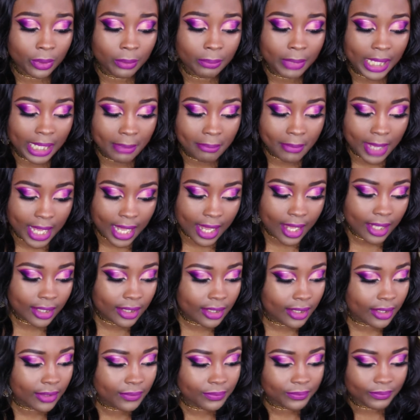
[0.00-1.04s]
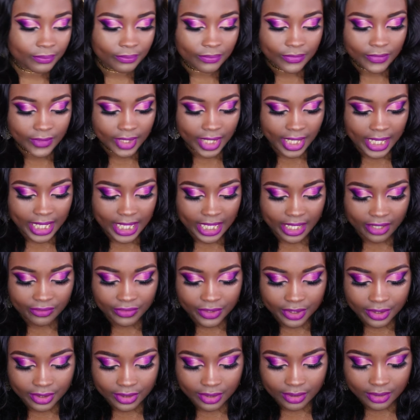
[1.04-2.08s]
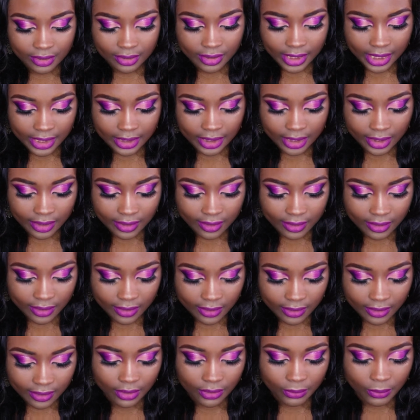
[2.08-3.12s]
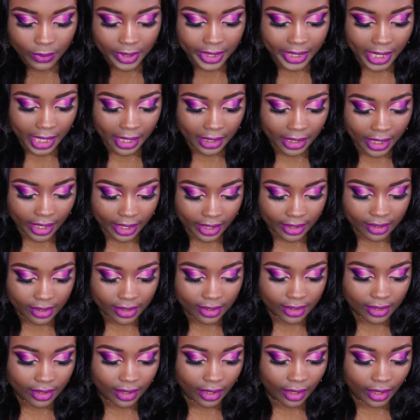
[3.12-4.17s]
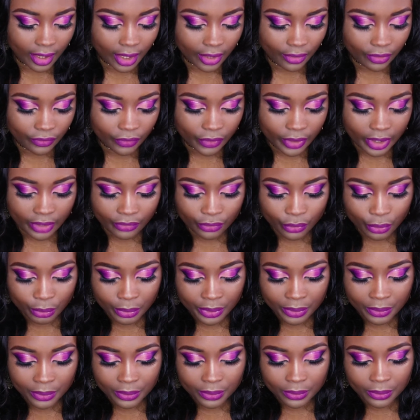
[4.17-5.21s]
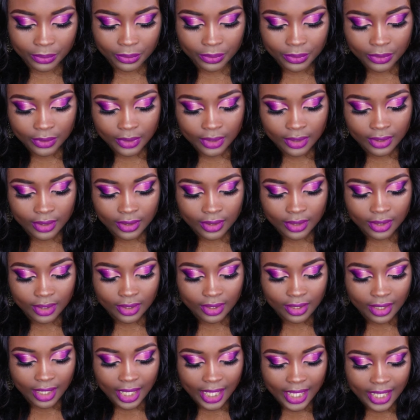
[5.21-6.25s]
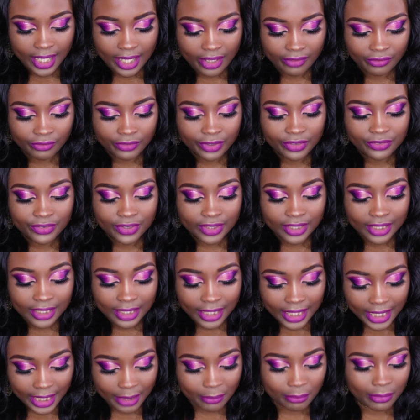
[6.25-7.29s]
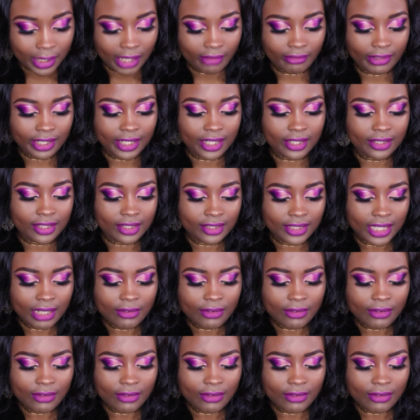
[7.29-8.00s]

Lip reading: Woo by MAC. I have it, I think. Oh wait, I lied. I don't even have Ruby Woo. I have Vivaglam by Rihanna.